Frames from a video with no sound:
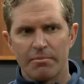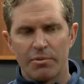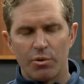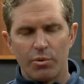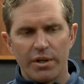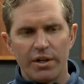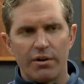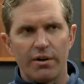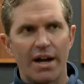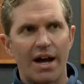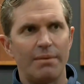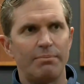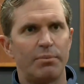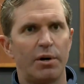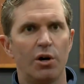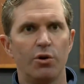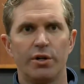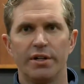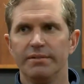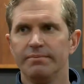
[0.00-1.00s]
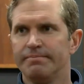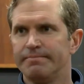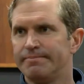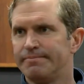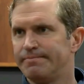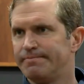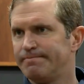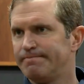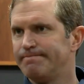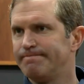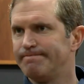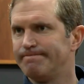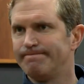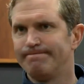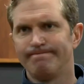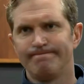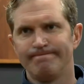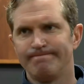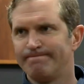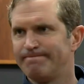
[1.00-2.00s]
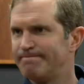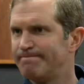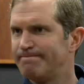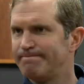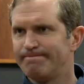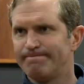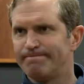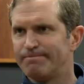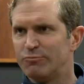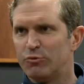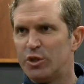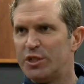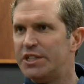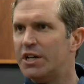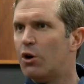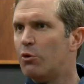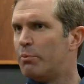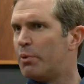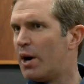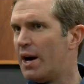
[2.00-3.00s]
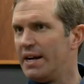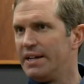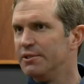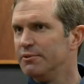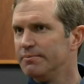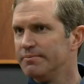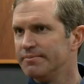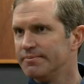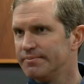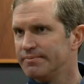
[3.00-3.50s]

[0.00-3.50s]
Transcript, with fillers: But we are not broken. We don't break.